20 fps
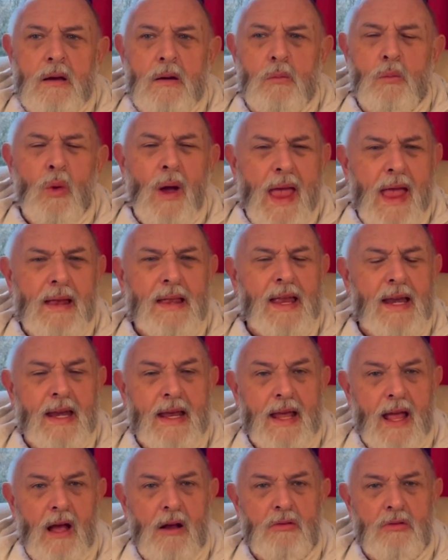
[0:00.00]
Where did
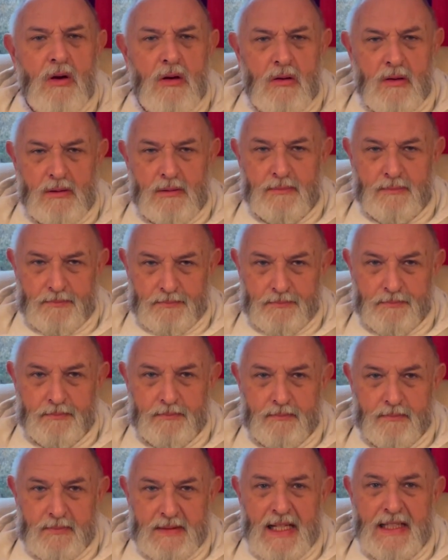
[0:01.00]
it go wrong?
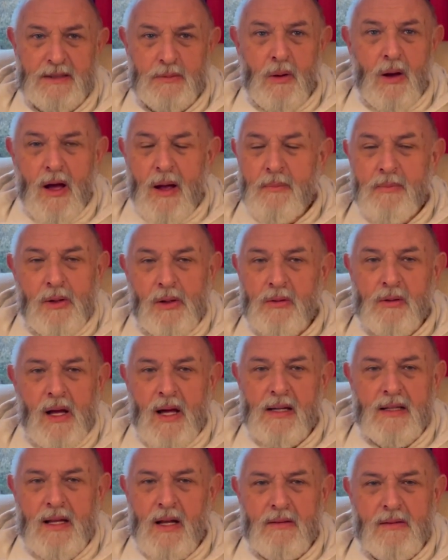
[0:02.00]
That's what I
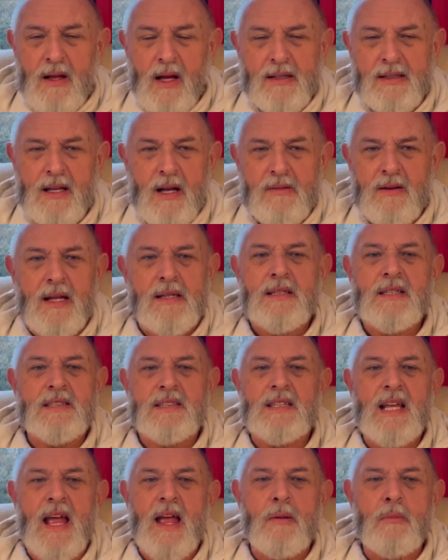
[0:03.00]
don't
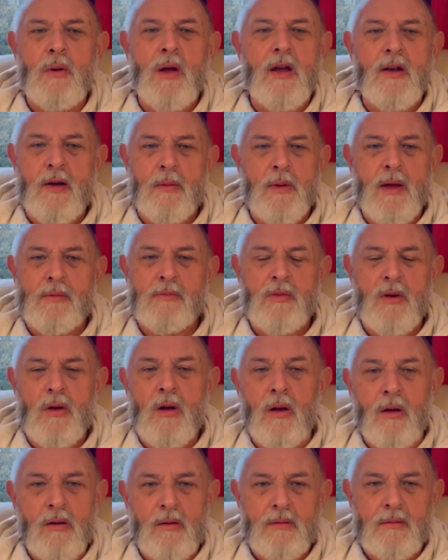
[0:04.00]
understand where it went
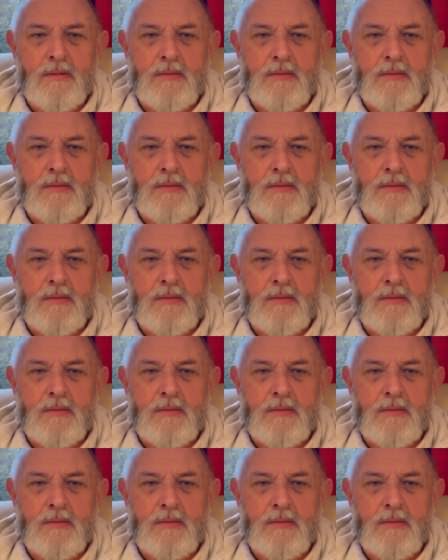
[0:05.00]
wrong.